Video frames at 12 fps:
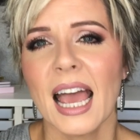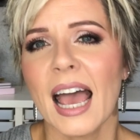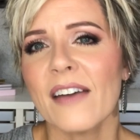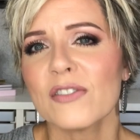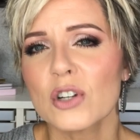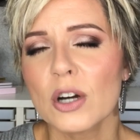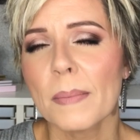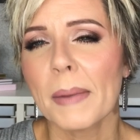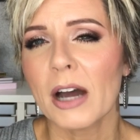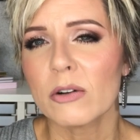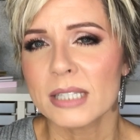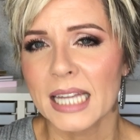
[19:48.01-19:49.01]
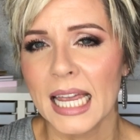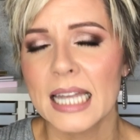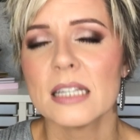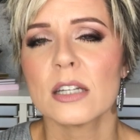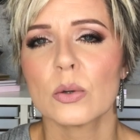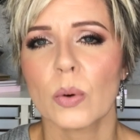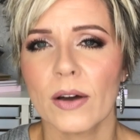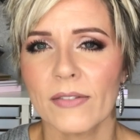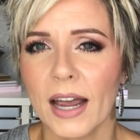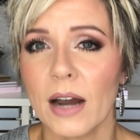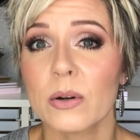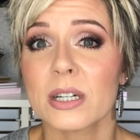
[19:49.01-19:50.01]
After about 10 to 12
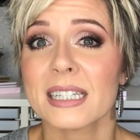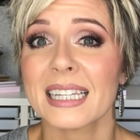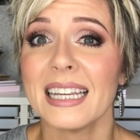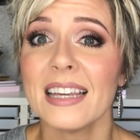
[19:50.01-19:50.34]
hours,